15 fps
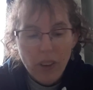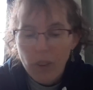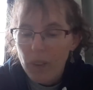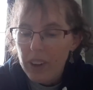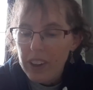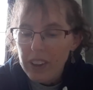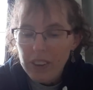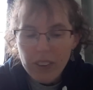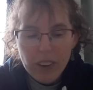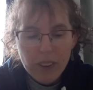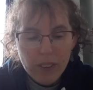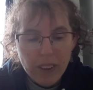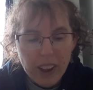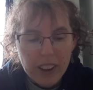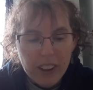When you are
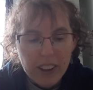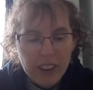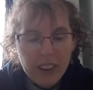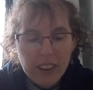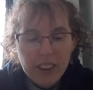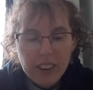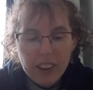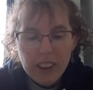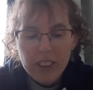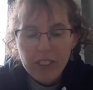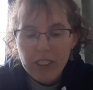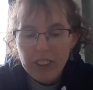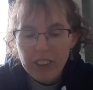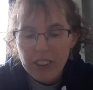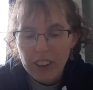ready, give
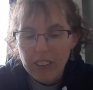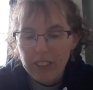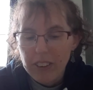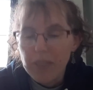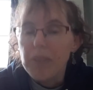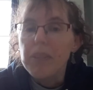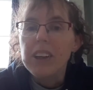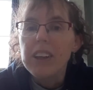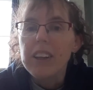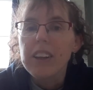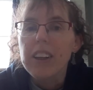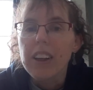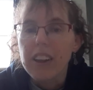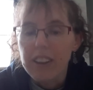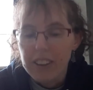yourself a big
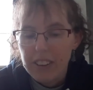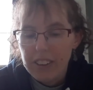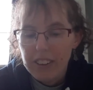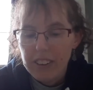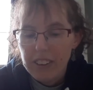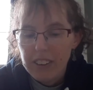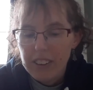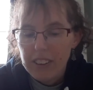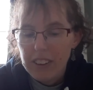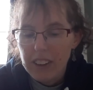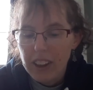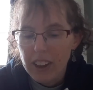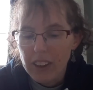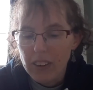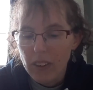hug
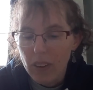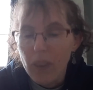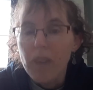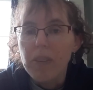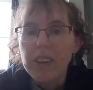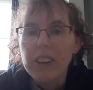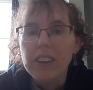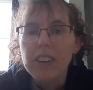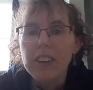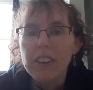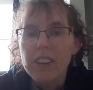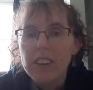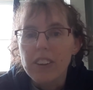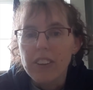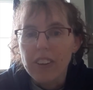and open
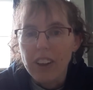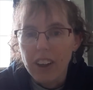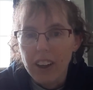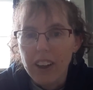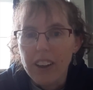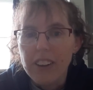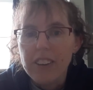your eyes.